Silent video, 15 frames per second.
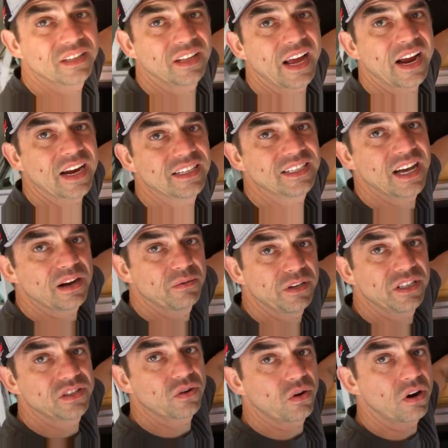like I said, we
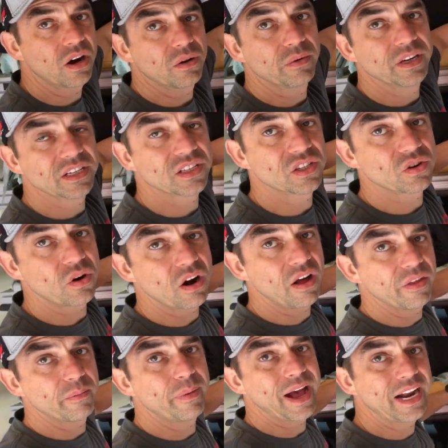just store all
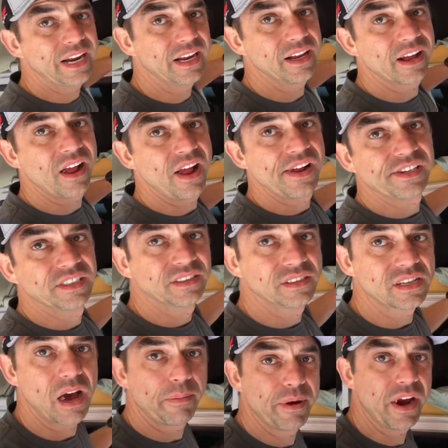the bedding
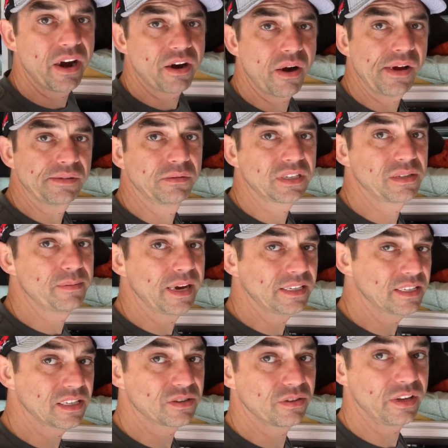up here, which
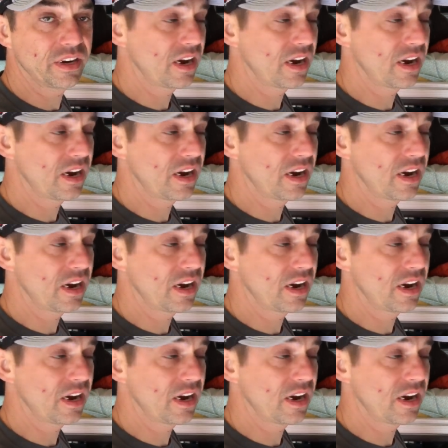makes this really